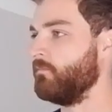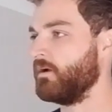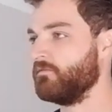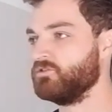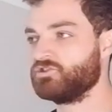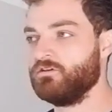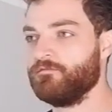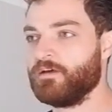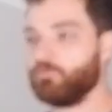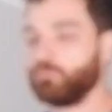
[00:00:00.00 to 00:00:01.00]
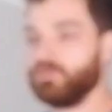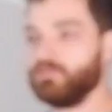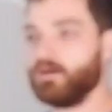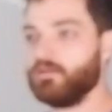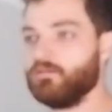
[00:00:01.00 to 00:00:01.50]
I'm not even sure if that will be
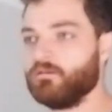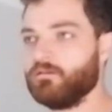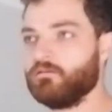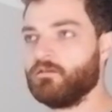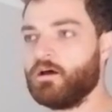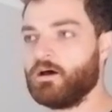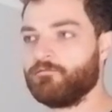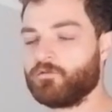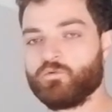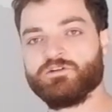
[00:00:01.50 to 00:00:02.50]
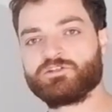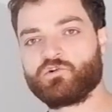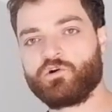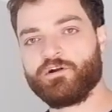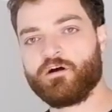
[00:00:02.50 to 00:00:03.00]
done for
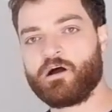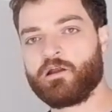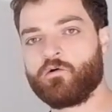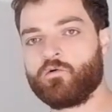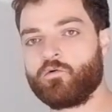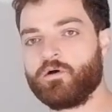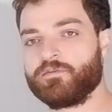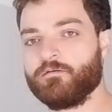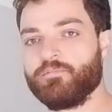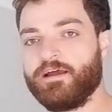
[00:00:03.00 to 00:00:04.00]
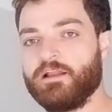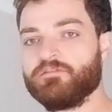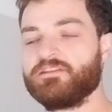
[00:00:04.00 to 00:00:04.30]
winter or not, or what the plan of